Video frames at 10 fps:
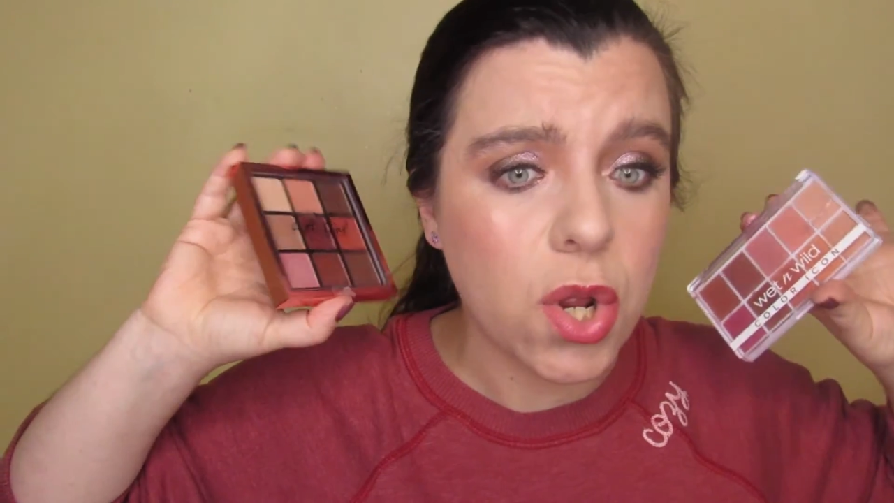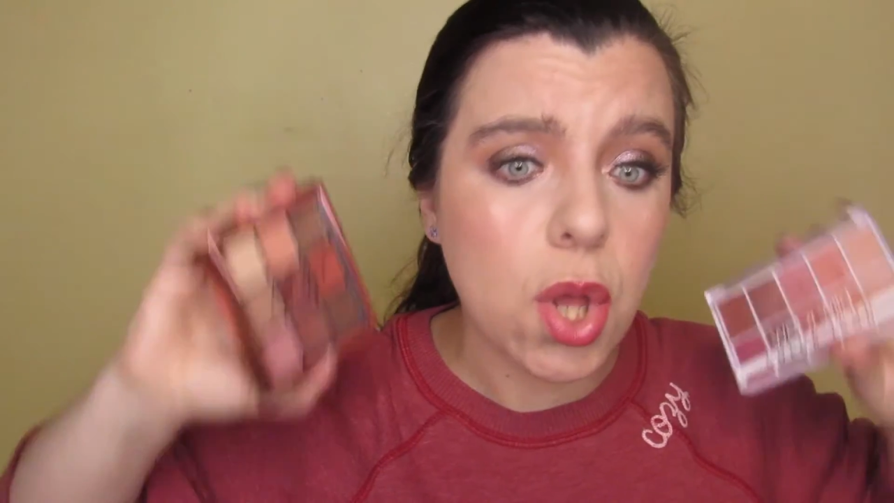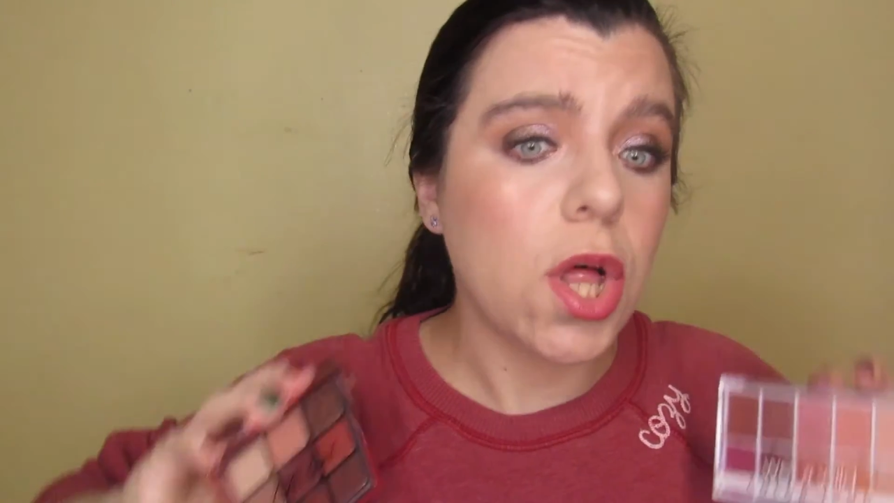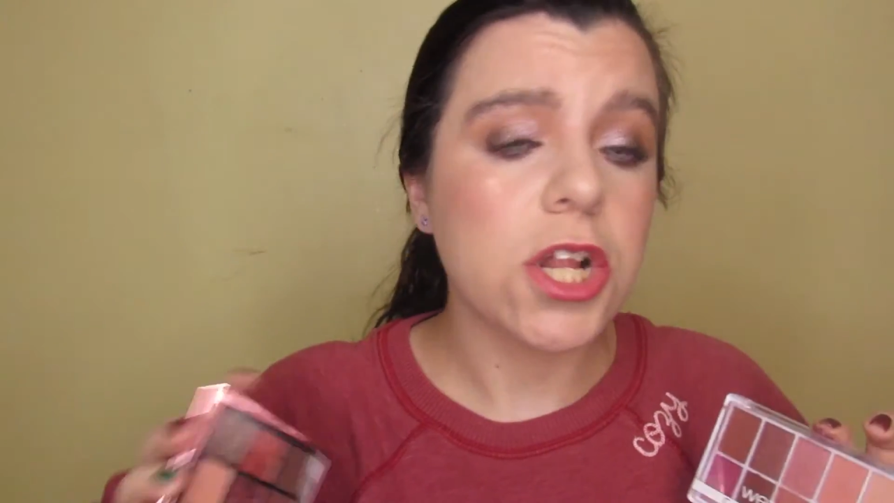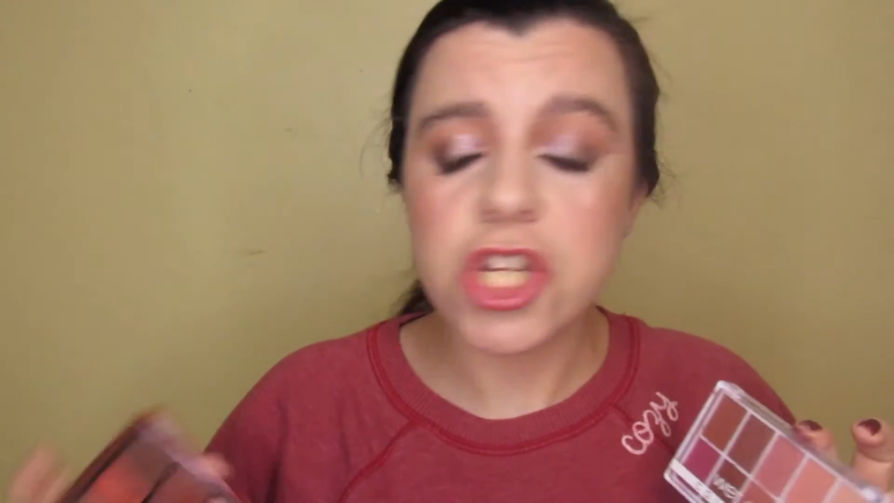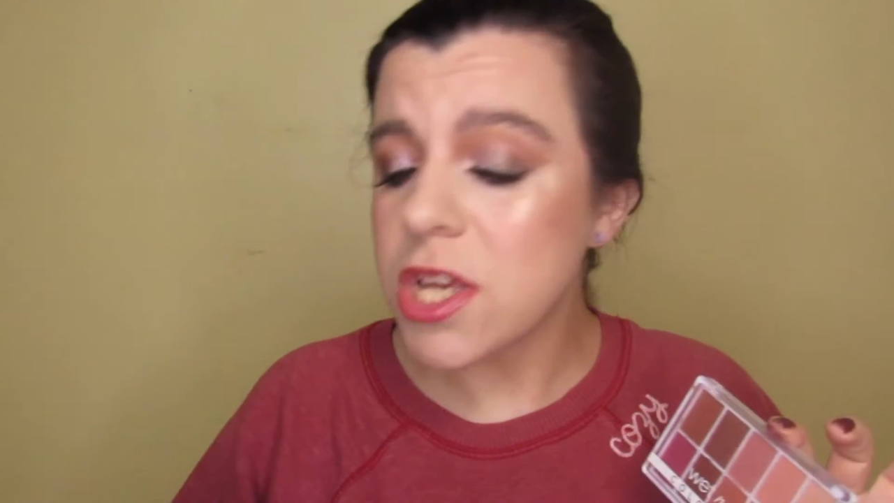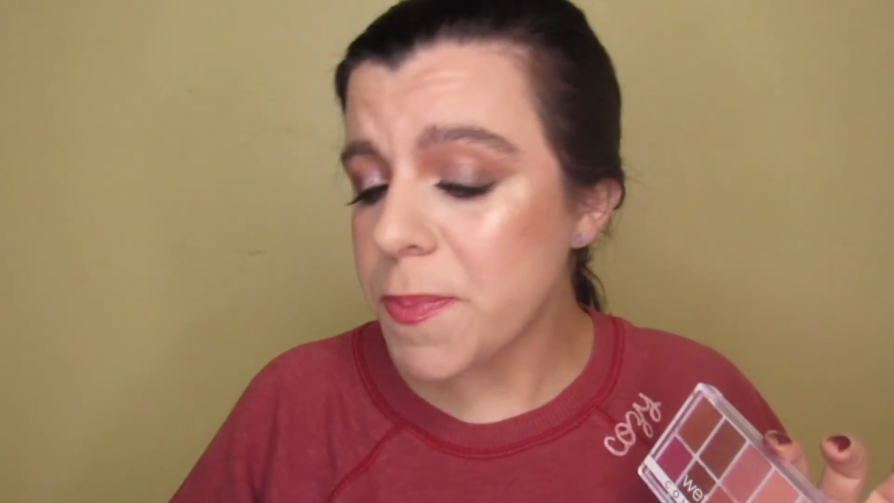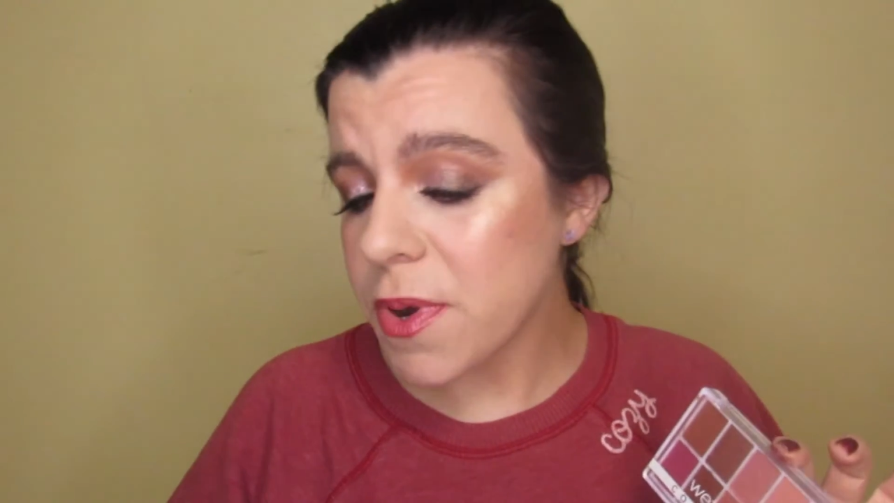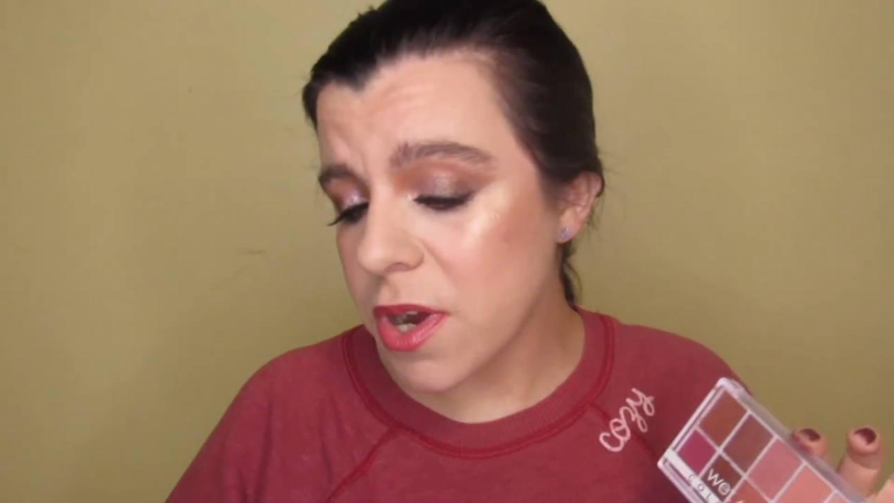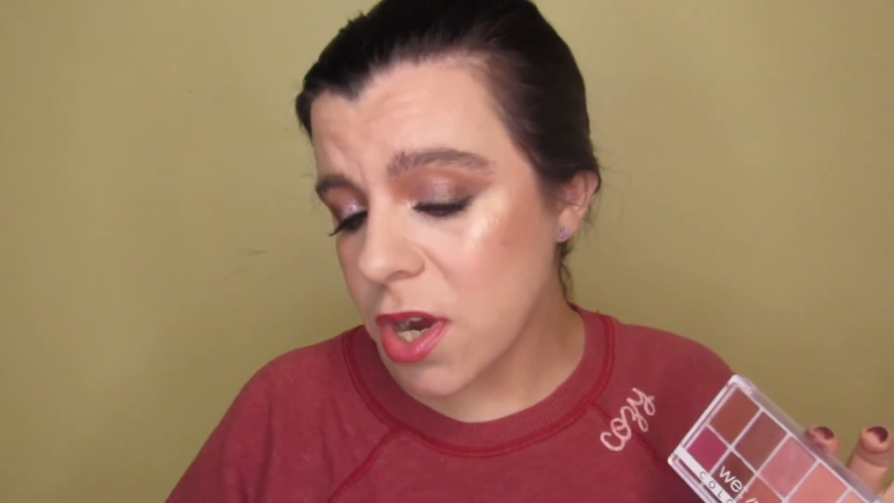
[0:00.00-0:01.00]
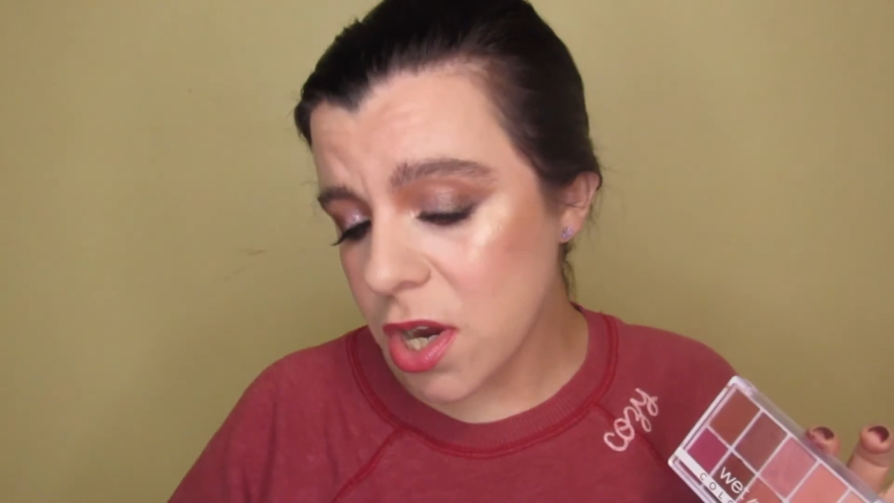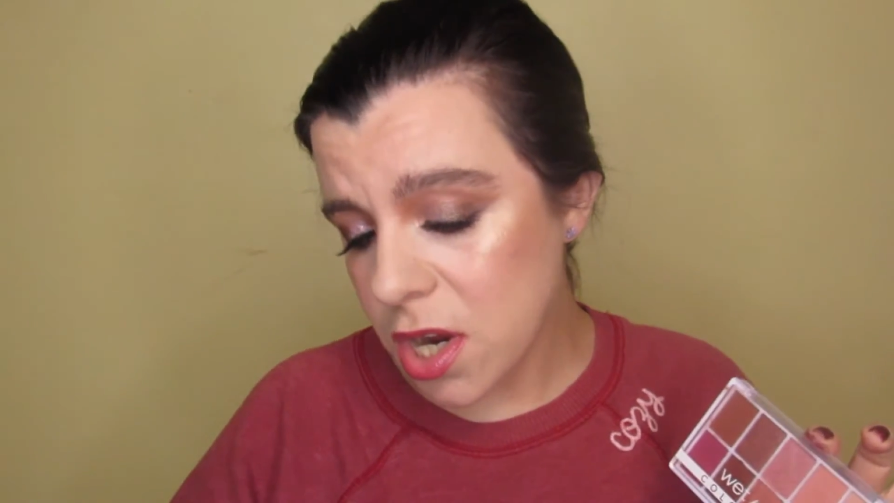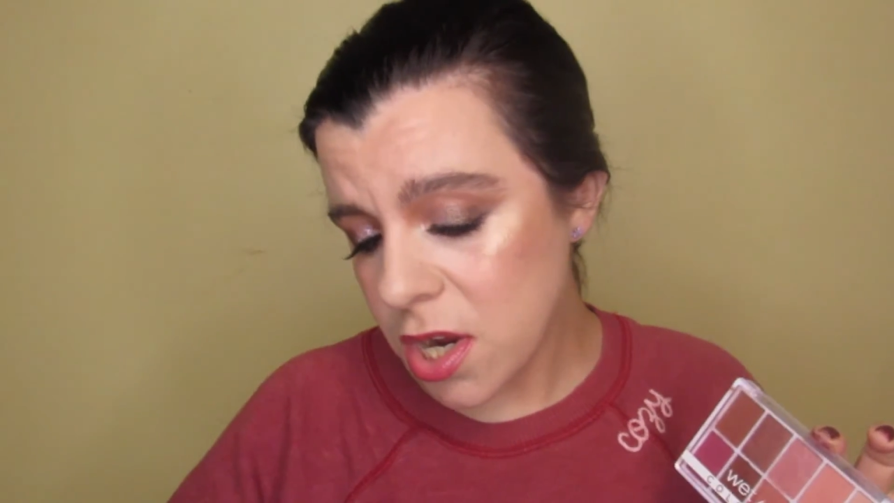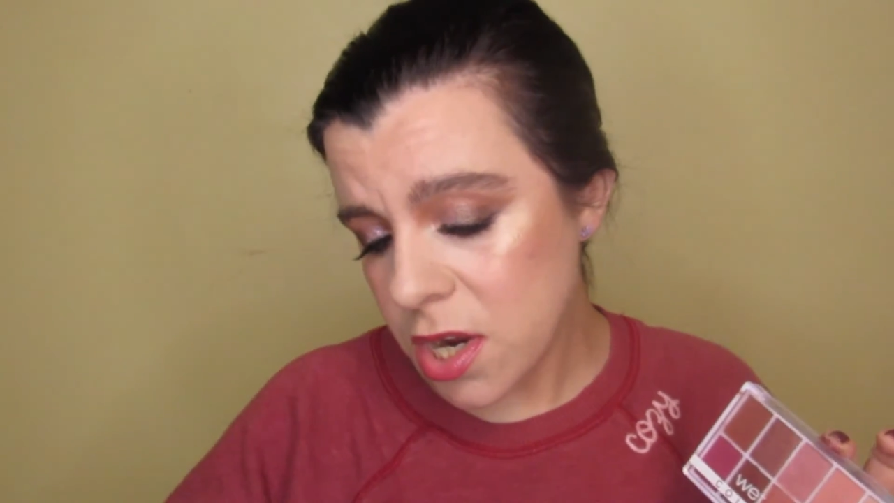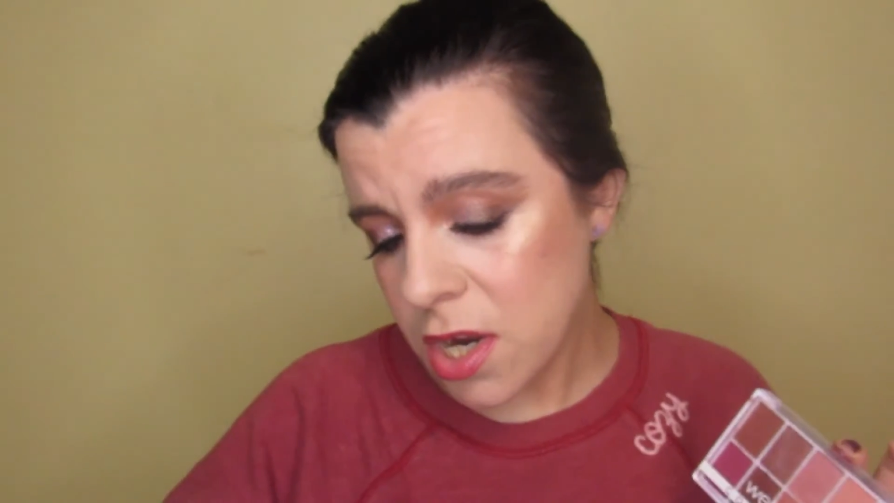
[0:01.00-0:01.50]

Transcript: a lot cheaper.